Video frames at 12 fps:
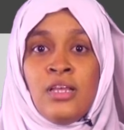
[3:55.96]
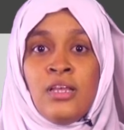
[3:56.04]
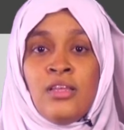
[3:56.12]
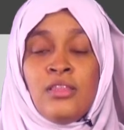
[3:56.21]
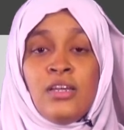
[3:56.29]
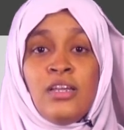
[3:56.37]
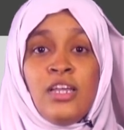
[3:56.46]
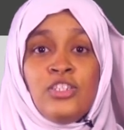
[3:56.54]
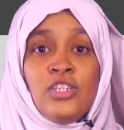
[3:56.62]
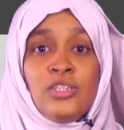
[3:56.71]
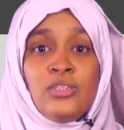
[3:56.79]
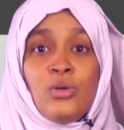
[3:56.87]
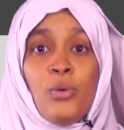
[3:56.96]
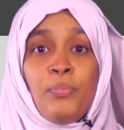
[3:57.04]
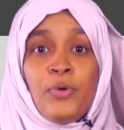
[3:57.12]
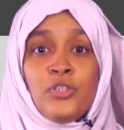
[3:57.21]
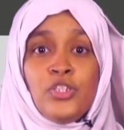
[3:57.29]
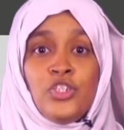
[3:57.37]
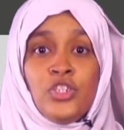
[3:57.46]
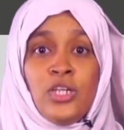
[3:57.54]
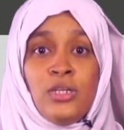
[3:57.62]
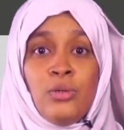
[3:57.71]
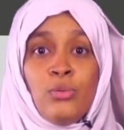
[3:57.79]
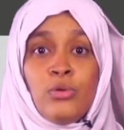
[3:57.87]
The gaseous composition
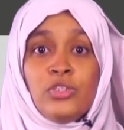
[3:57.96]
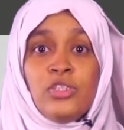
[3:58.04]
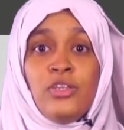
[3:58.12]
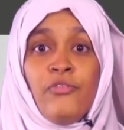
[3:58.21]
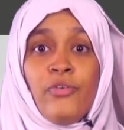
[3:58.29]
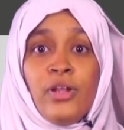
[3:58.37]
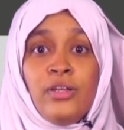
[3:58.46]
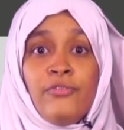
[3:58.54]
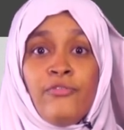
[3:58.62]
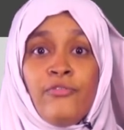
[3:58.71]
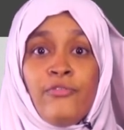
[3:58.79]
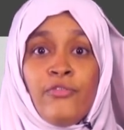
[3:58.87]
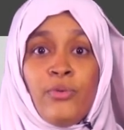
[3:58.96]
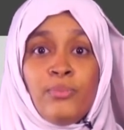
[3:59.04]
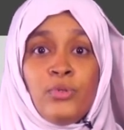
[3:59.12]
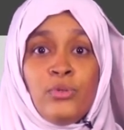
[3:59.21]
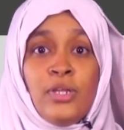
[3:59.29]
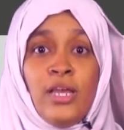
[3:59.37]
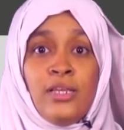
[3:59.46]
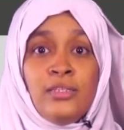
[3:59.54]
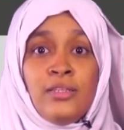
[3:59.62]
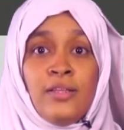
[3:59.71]
was different from today's.